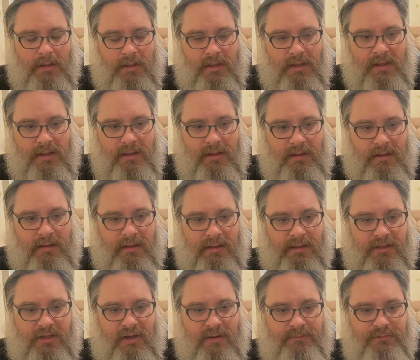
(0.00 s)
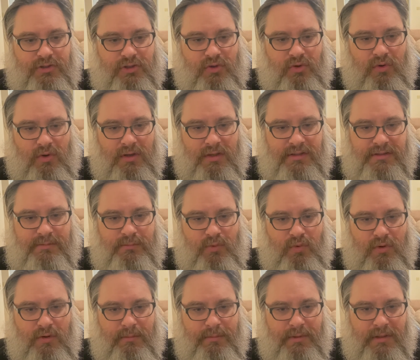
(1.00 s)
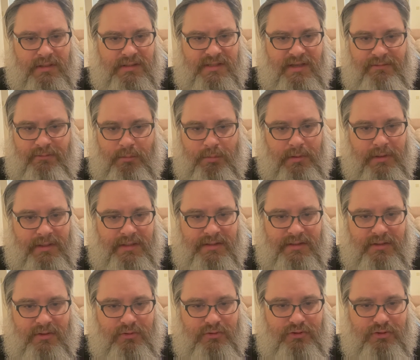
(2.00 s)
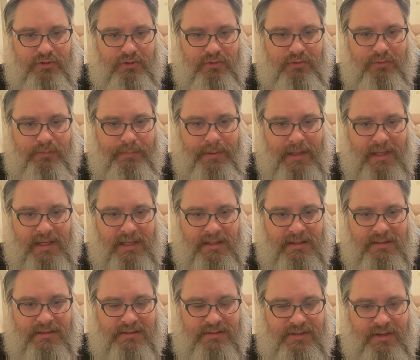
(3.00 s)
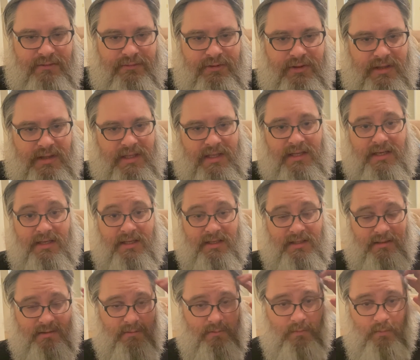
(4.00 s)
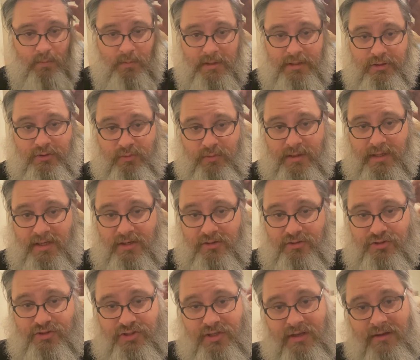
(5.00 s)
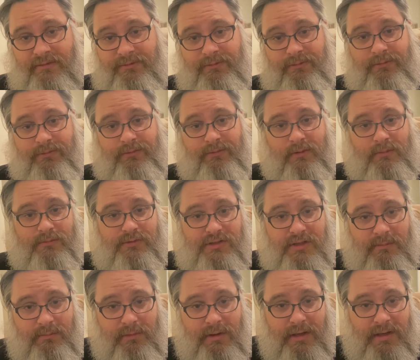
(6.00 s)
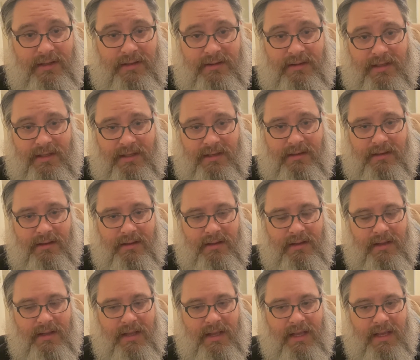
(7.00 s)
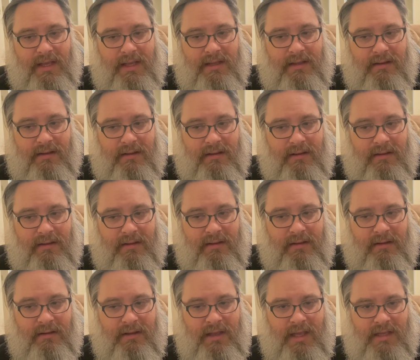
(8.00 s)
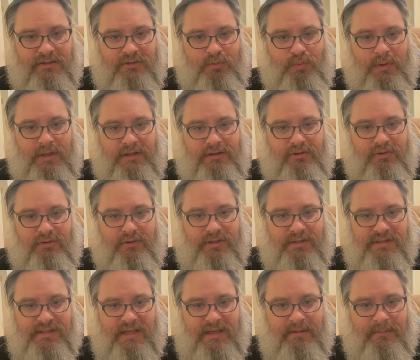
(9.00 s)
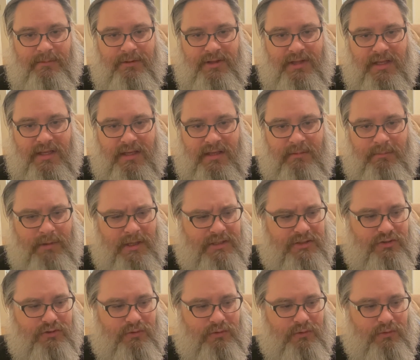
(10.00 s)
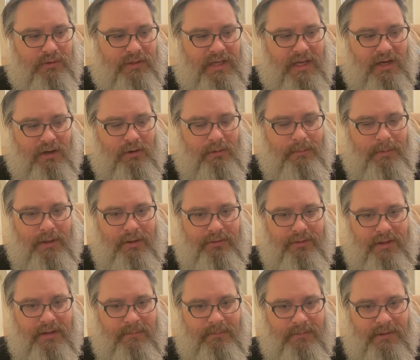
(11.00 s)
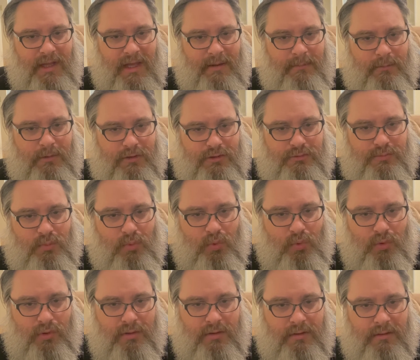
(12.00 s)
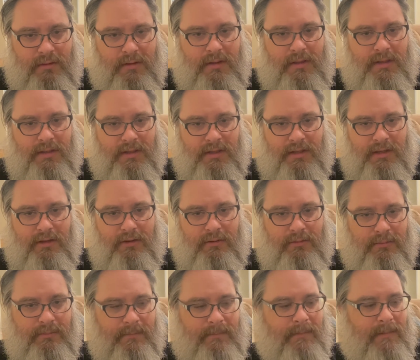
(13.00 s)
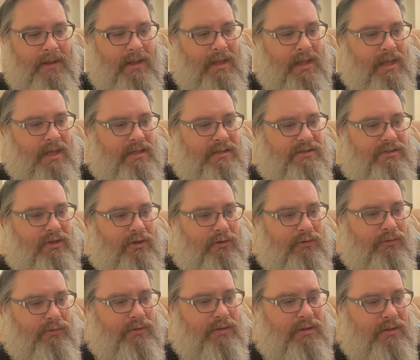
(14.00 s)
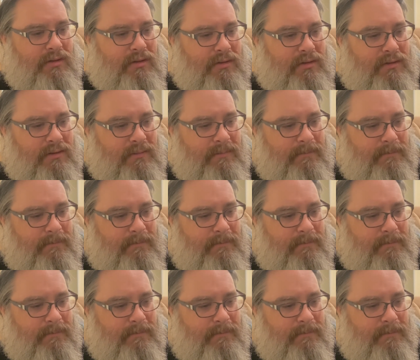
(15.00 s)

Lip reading: it comes across more because everybody goes through pain and stuff like that. And when you hear stuff from somebody that it has went through the same thing, it makes you care about them that much more, you know? So,